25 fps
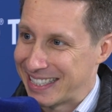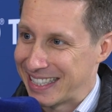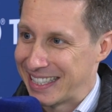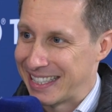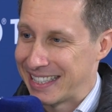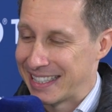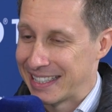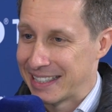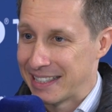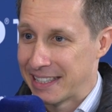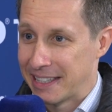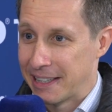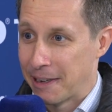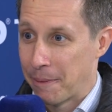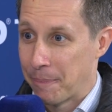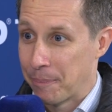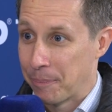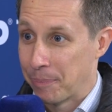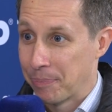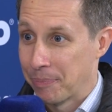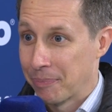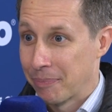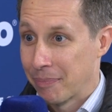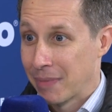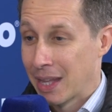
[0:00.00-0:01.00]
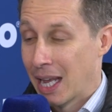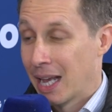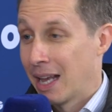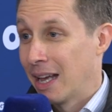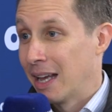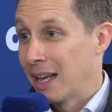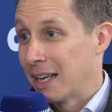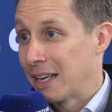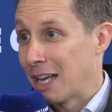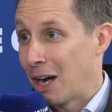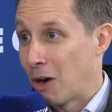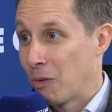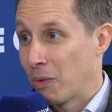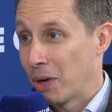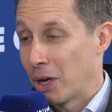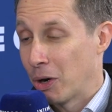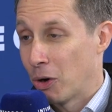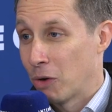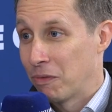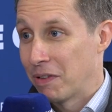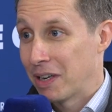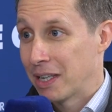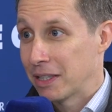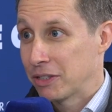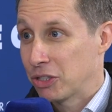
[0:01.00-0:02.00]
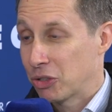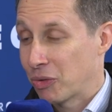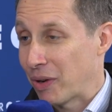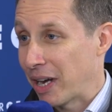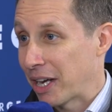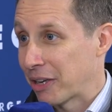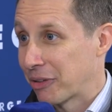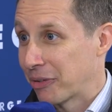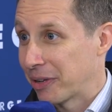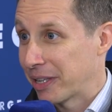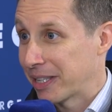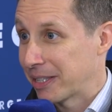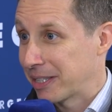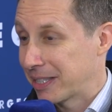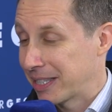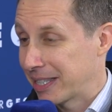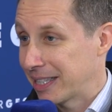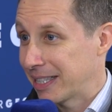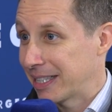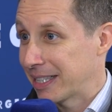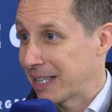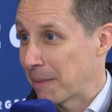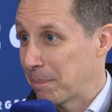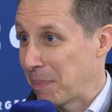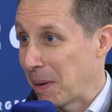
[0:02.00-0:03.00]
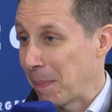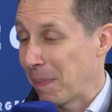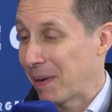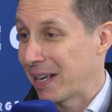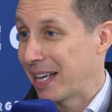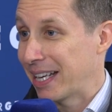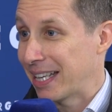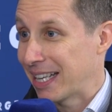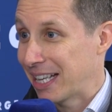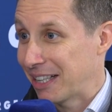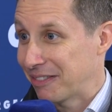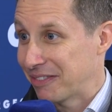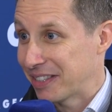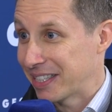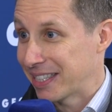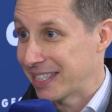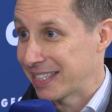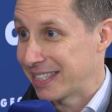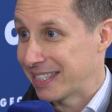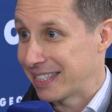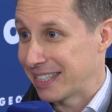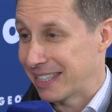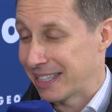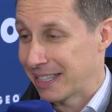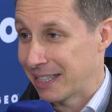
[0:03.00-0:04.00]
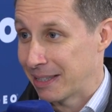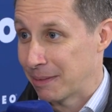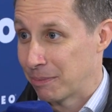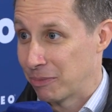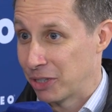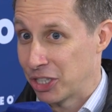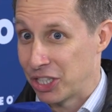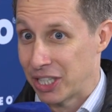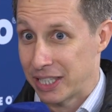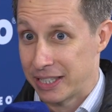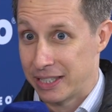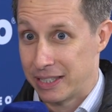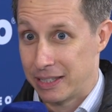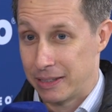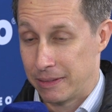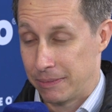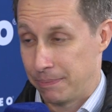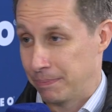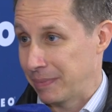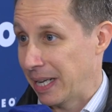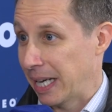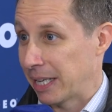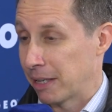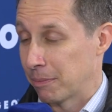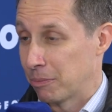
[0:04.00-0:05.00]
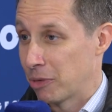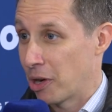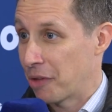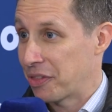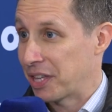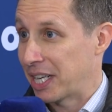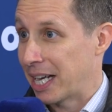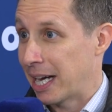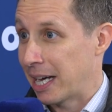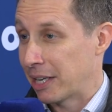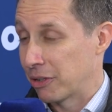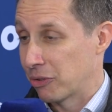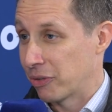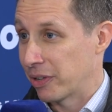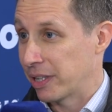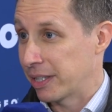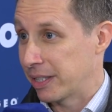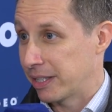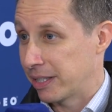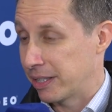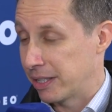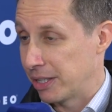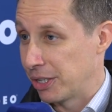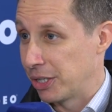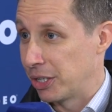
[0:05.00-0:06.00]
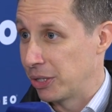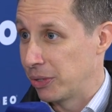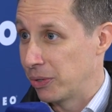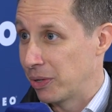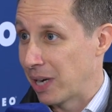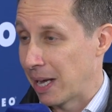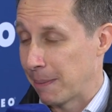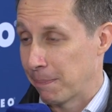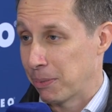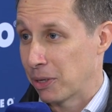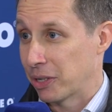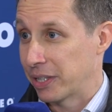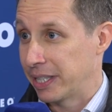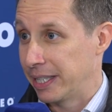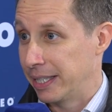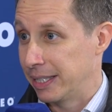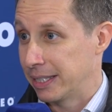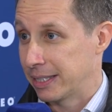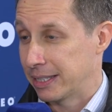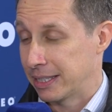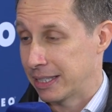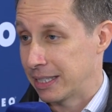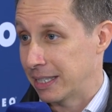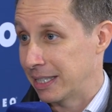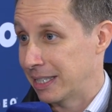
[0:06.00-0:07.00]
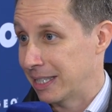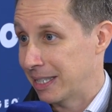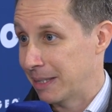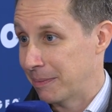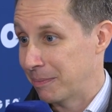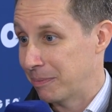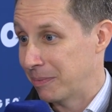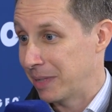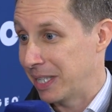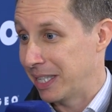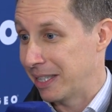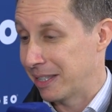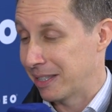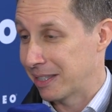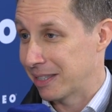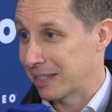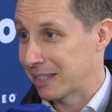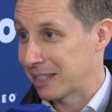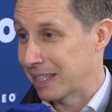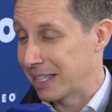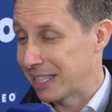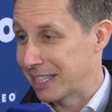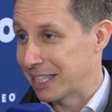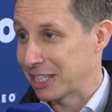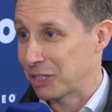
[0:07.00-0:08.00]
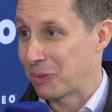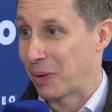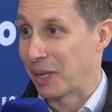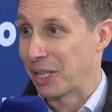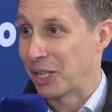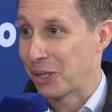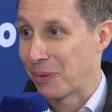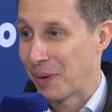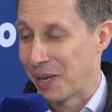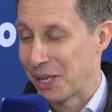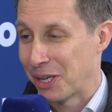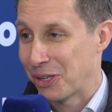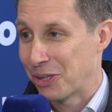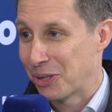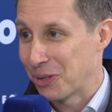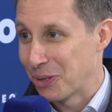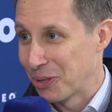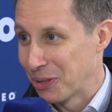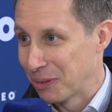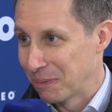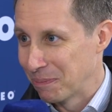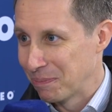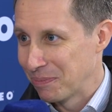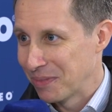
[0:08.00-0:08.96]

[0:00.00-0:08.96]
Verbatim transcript: And now we are over 300 people at NavVis. We just added more than 100 new employees in 2022.